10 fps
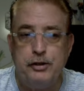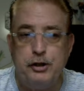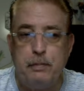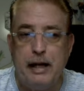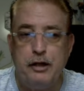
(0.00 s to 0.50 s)

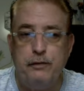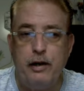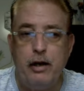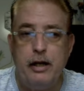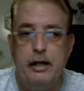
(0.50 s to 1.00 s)
These plans
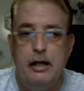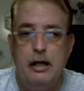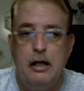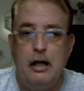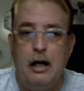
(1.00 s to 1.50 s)
vary.
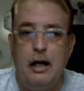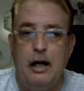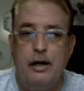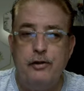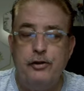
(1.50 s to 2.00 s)

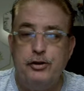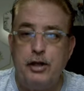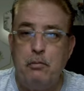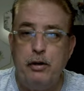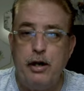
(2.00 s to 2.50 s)

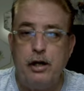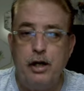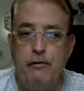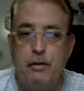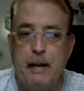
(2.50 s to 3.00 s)
Some will not
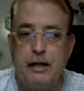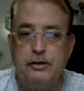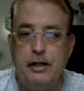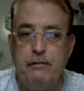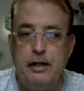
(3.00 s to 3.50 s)
cover you past
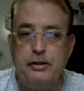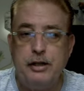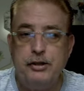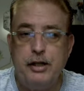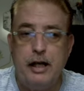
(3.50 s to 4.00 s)
70, as I
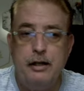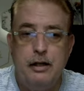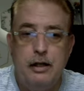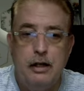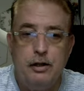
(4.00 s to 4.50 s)
said.
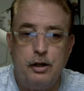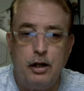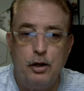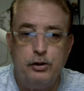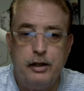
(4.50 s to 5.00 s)
look
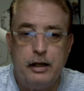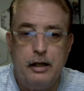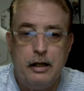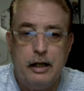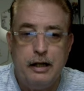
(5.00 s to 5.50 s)
closely
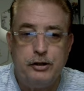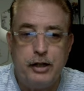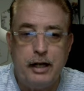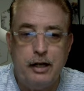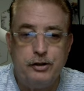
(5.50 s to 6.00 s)
and
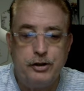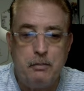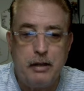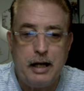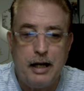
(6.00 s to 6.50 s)
say some
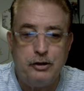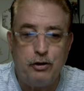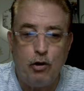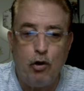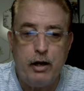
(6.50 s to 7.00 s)
of the guys
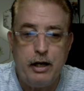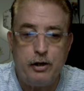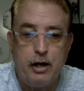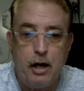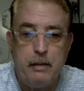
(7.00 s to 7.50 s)
already are
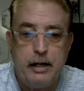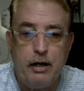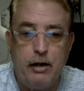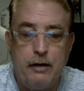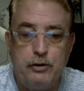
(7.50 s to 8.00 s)
coming
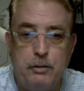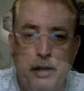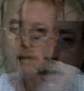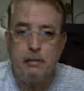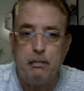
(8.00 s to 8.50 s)
here, have some
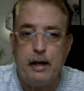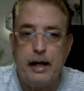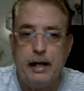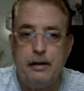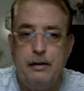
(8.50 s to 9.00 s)
type of
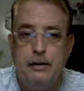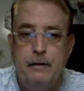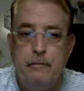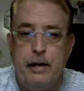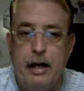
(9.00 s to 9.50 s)
plan.
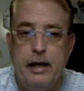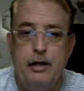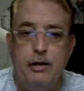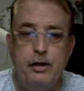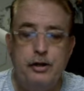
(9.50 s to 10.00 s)
Now
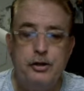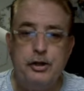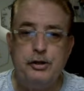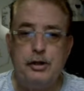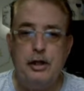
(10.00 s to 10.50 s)
here,
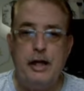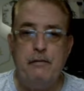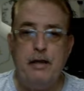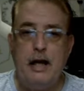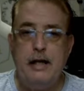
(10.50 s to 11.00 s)
this is going to give
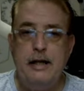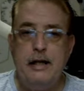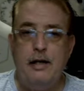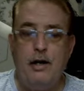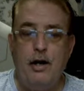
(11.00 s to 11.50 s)
you an
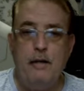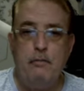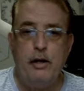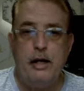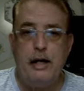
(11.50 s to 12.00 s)
idea on
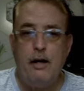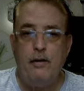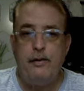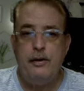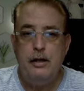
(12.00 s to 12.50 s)
Maria
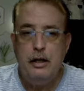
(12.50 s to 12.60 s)
Health.